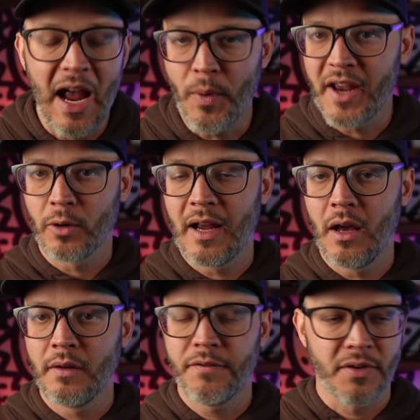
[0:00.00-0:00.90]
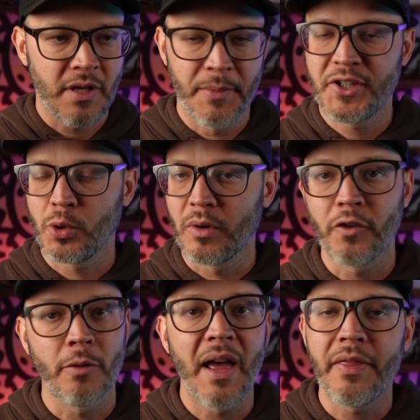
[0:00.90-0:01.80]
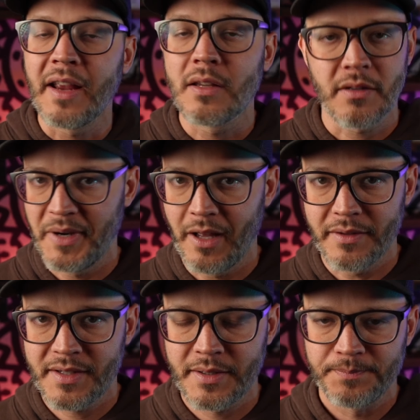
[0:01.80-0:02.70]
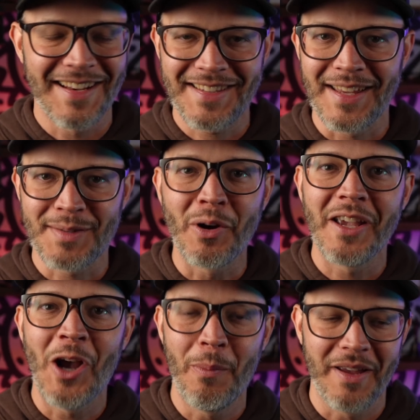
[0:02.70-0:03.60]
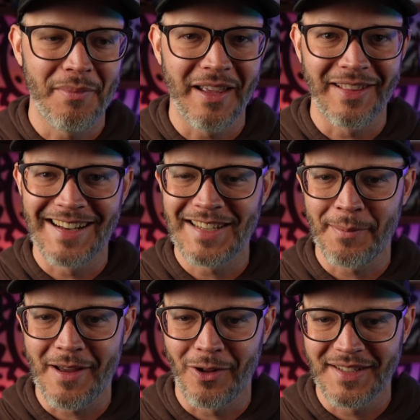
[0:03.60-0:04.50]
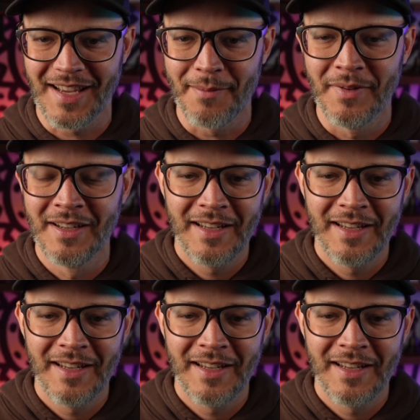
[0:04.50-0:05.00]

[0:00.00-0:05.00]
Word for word: I wait around for someone to refer my thing to someone else. That's the smoking hopium thing that I talk about all the time.